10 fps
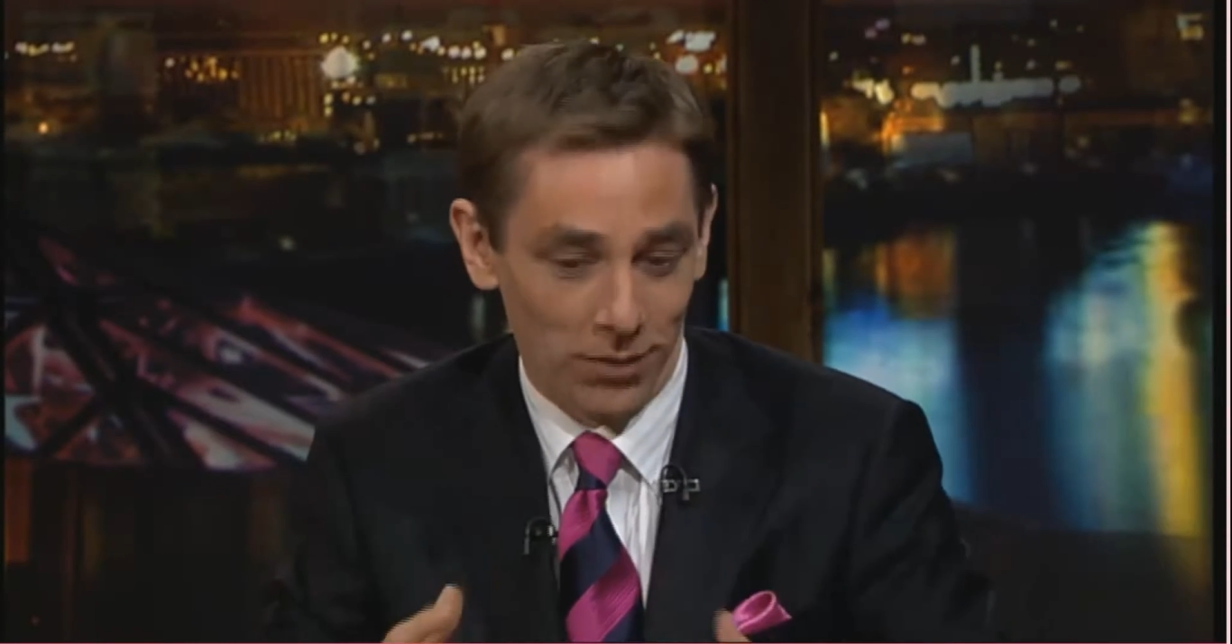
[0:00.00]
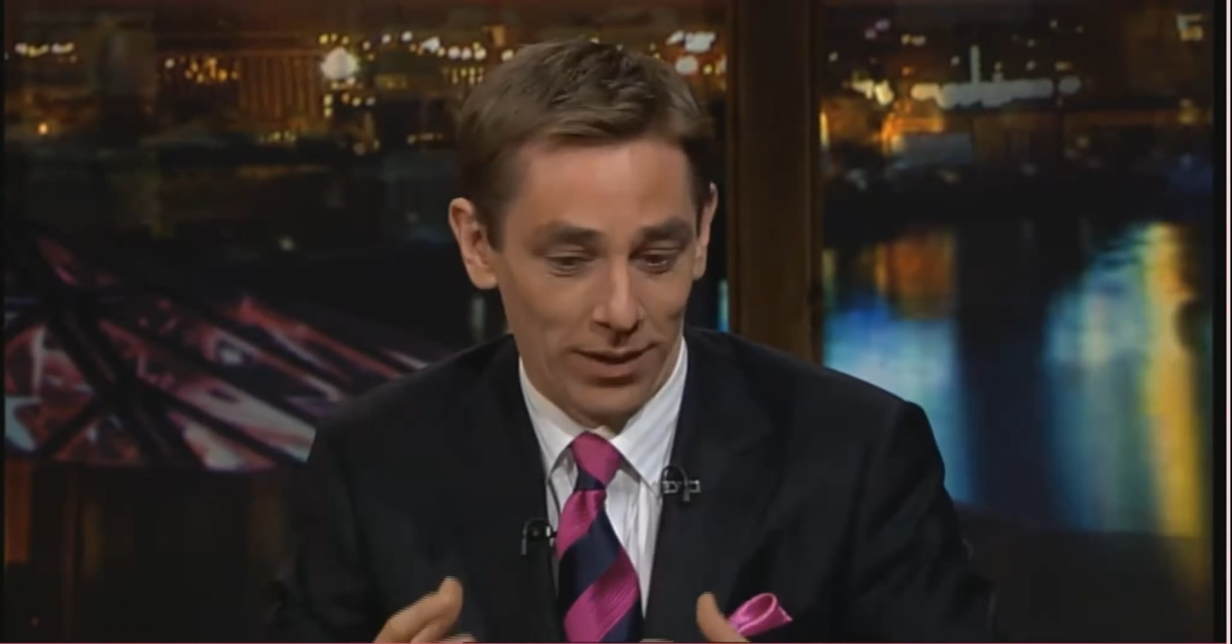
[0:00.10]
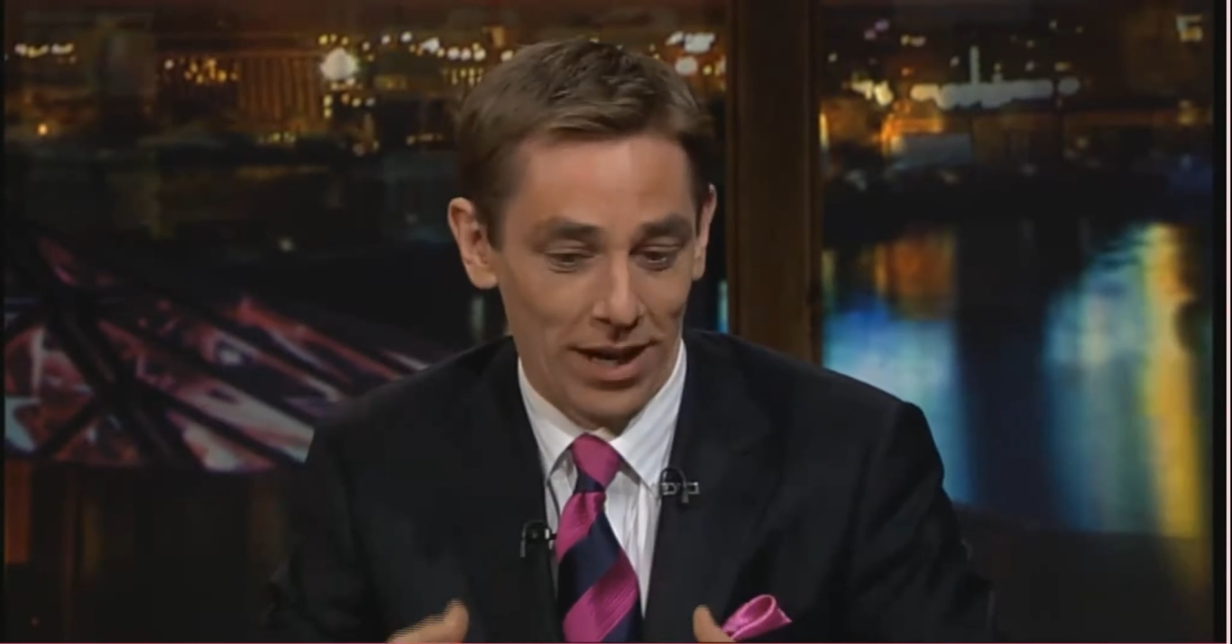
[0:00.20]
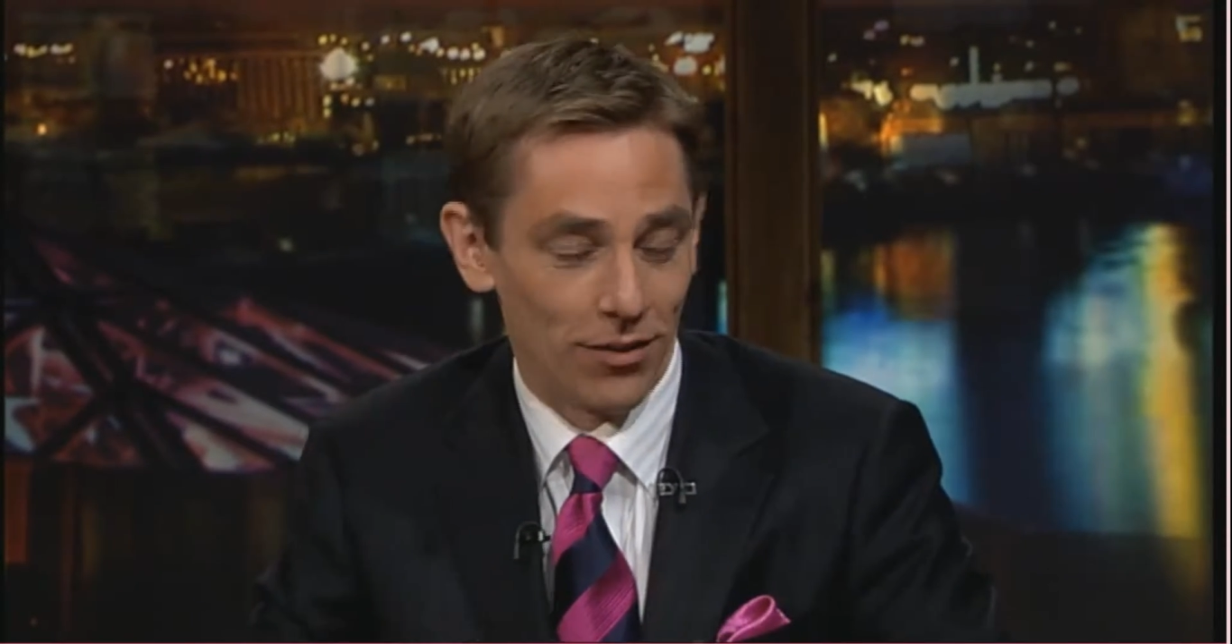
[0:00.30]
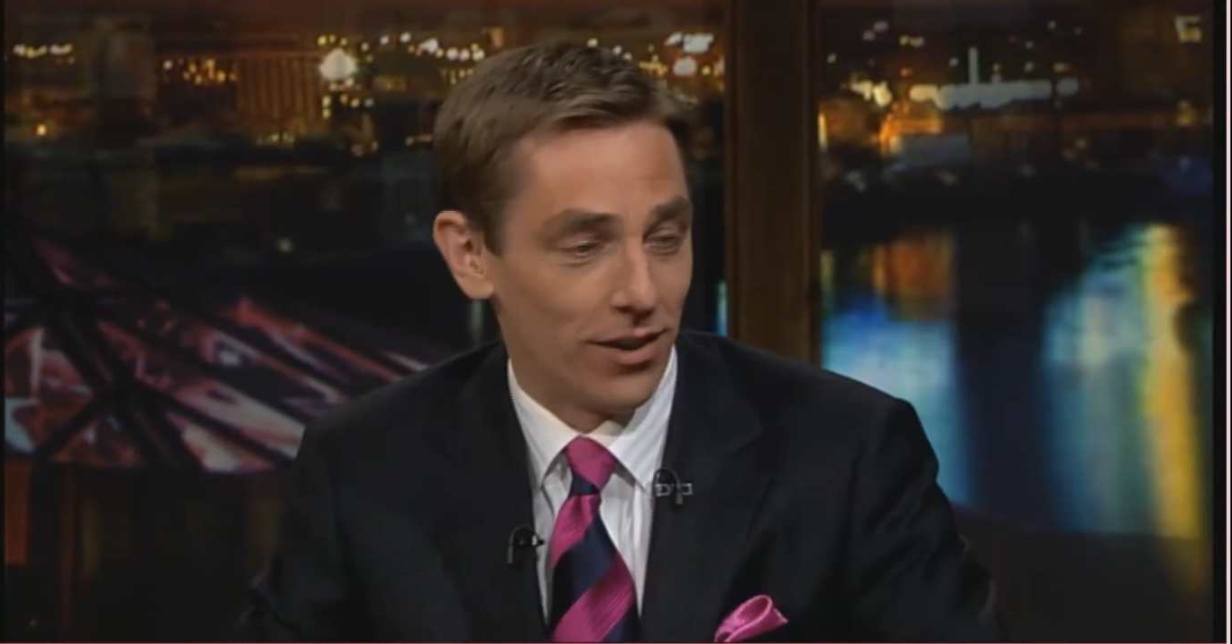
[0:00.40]

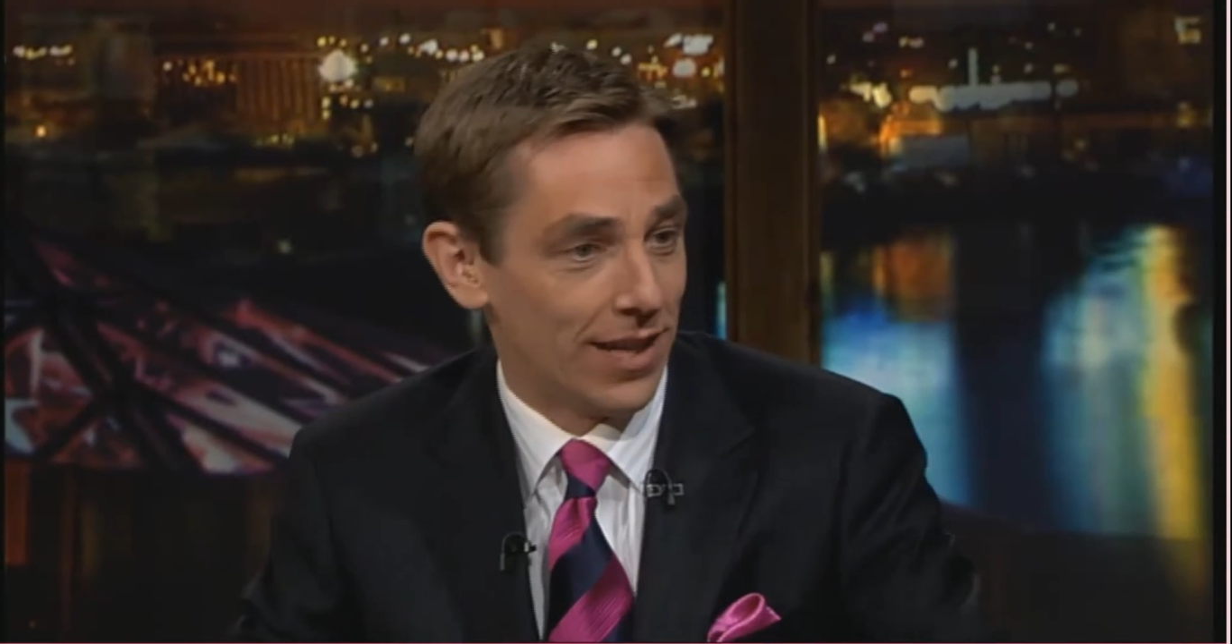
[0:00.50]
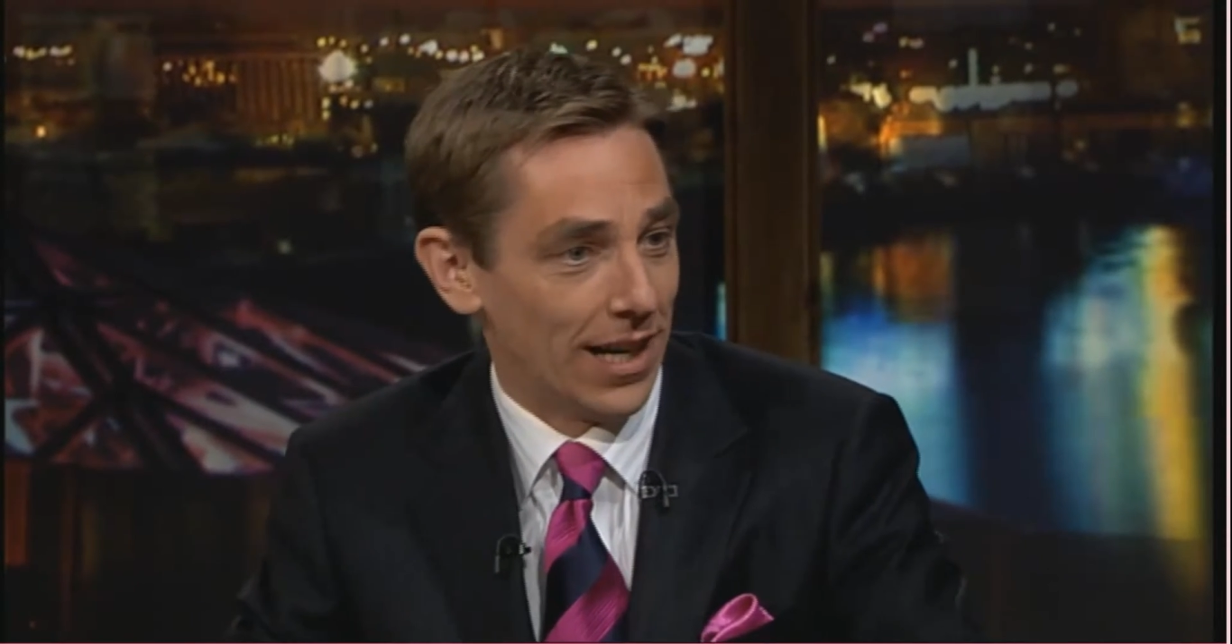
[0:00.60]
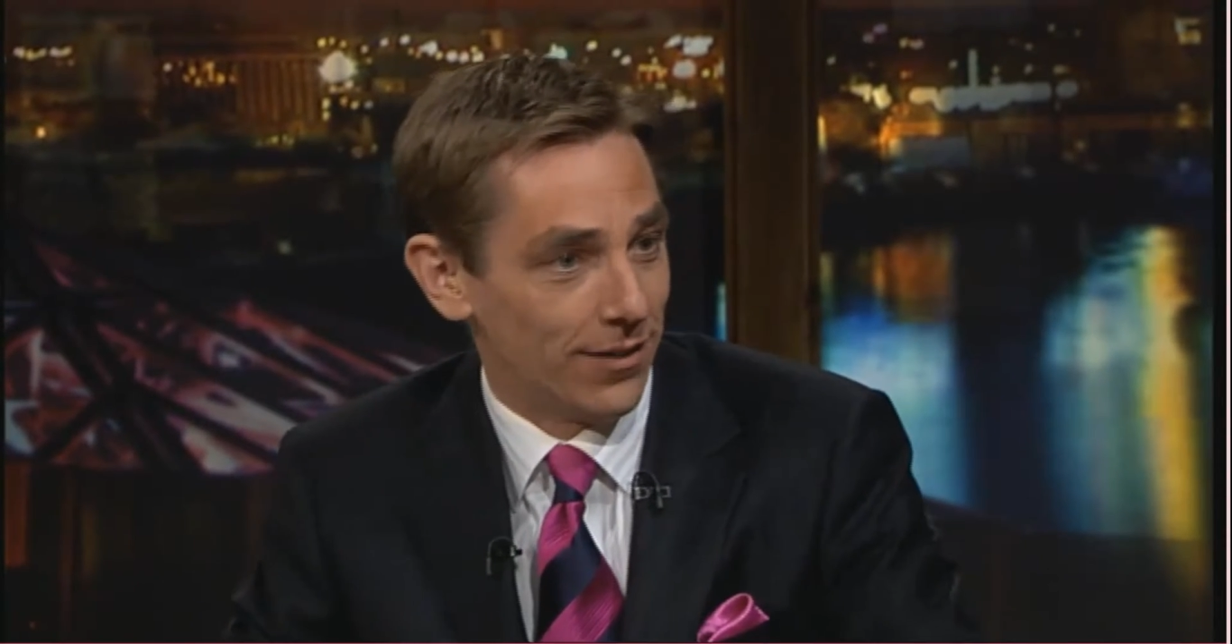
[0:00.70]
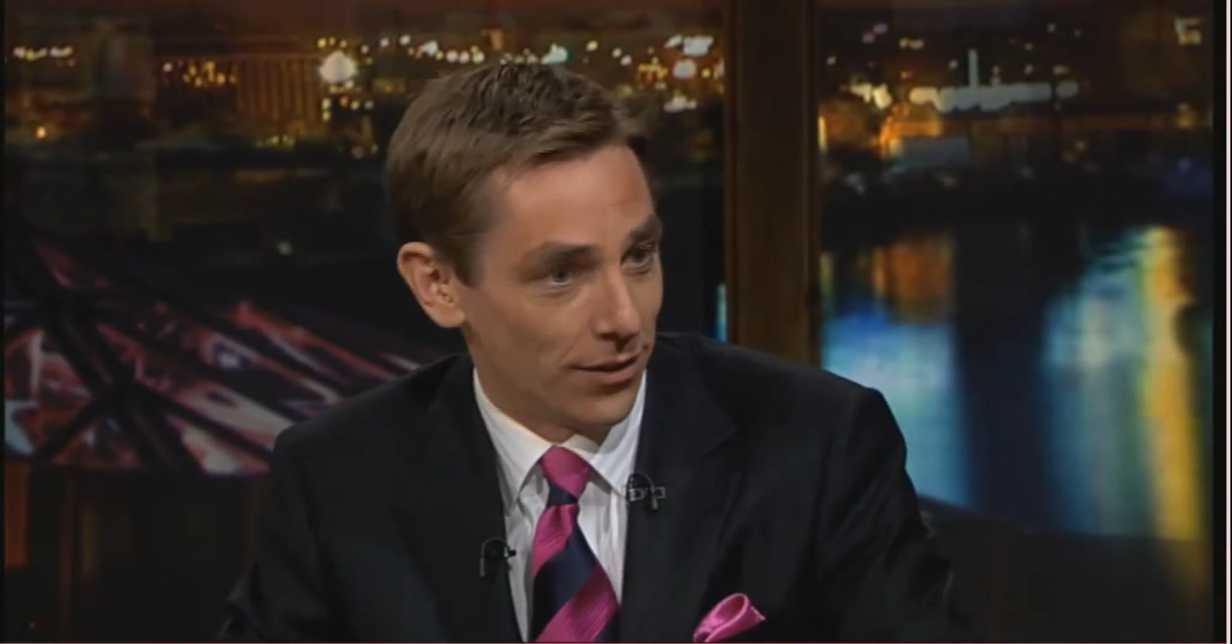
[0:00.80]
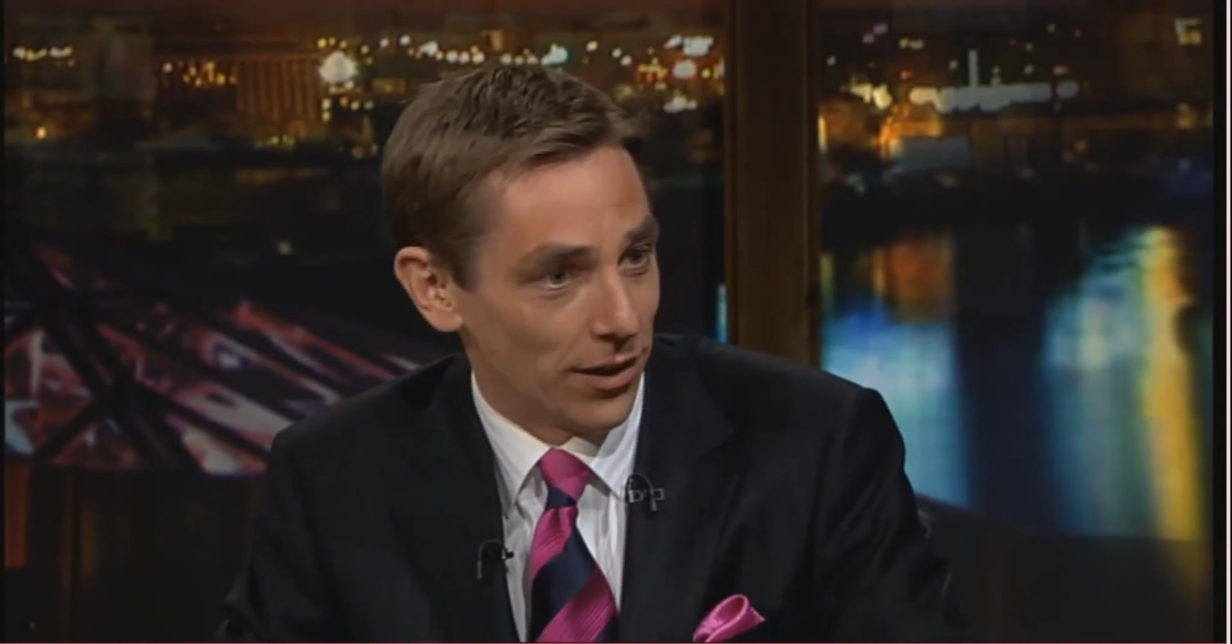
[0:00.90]
whatever it takes,